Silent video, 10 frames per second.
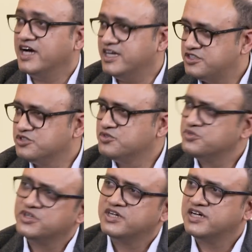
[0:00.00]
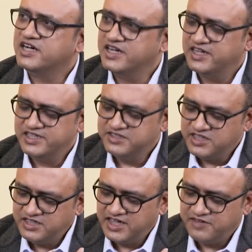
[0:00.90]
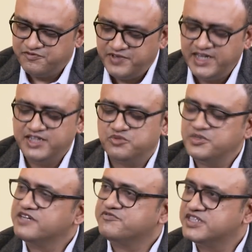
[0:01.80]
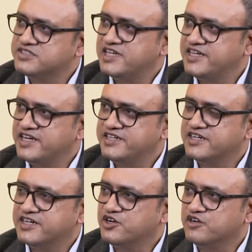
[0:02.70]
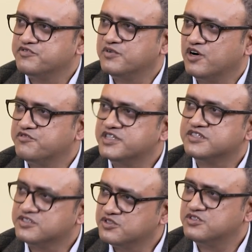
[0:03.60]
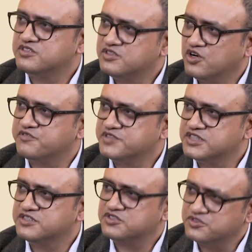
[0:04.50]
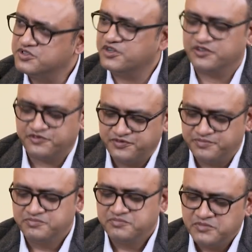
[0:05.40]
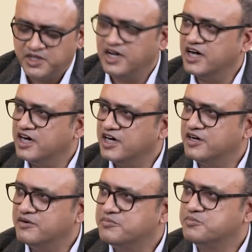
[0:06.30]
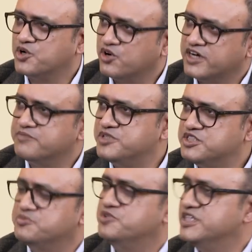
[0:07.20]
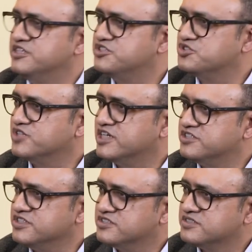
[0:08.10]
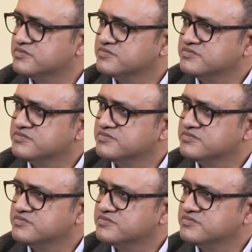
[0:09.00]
And two, uh, is India willing to be a facilitator and offer its good officers to sort of uh, broker a peace between these two countries?